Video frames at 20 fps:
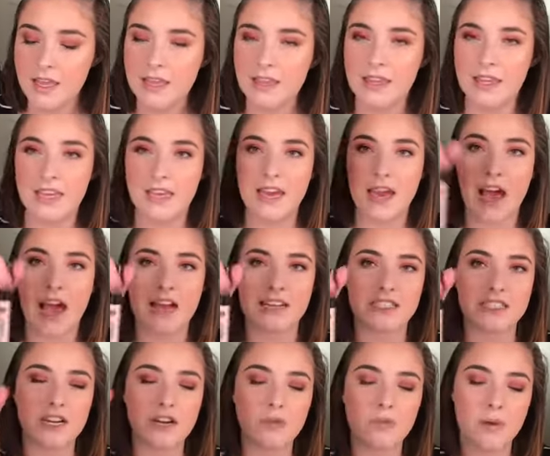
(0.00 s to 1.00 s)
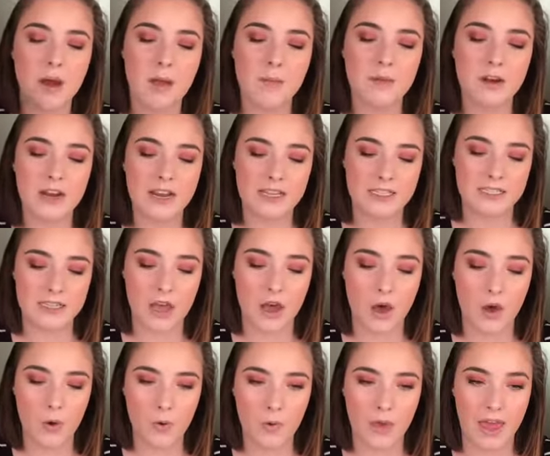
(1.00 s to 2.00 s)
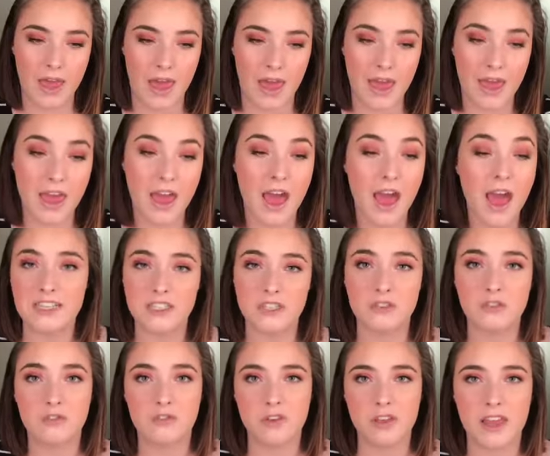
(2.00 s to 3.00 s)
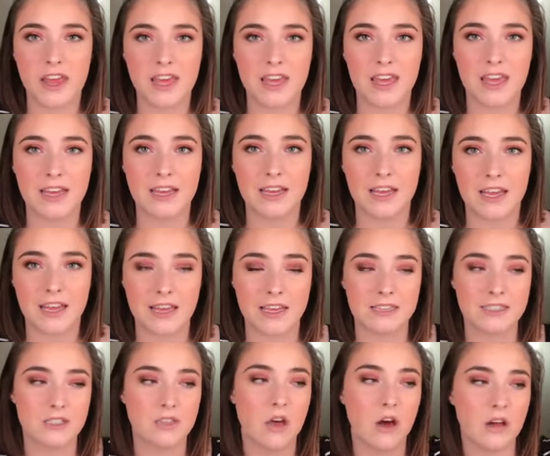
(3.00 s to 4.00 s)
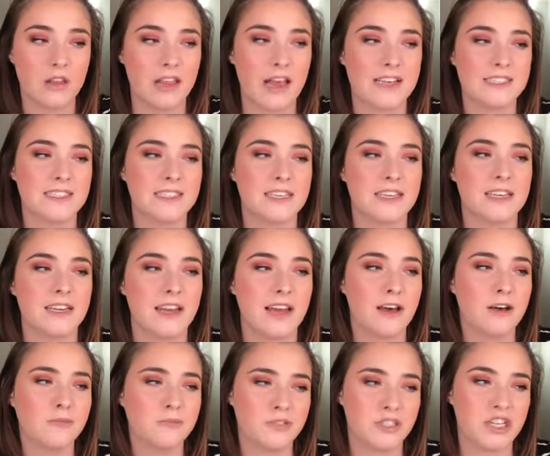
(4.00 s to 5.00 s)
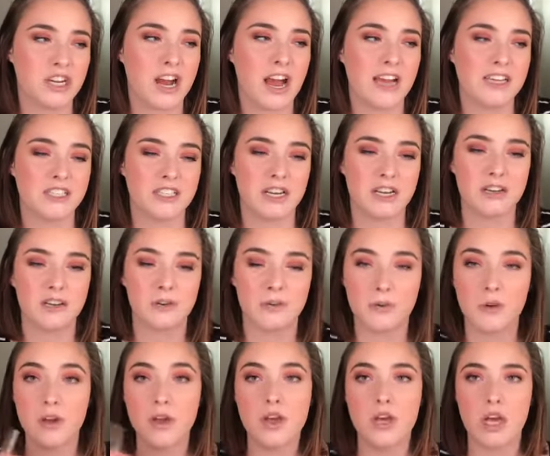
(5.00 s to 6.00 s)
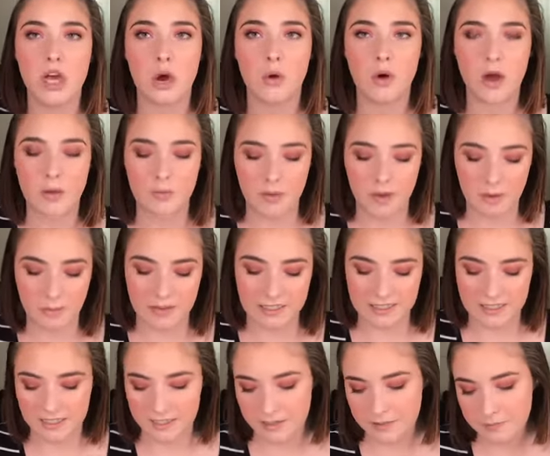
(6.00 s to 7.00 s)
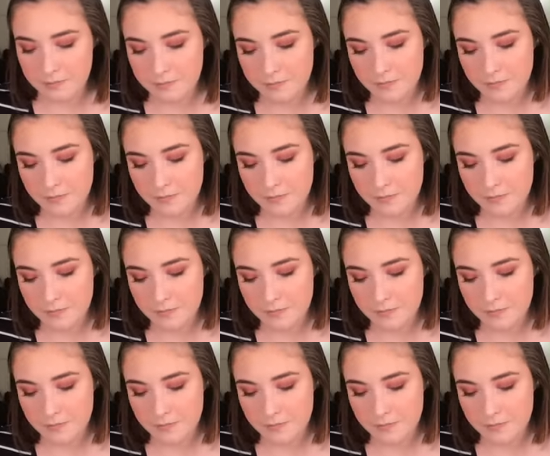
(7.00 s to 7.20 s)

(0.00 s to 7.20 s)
The eyeshadow primer is okay. I do feel like it is long lasting and it helps your eyeshadow go on pigmented.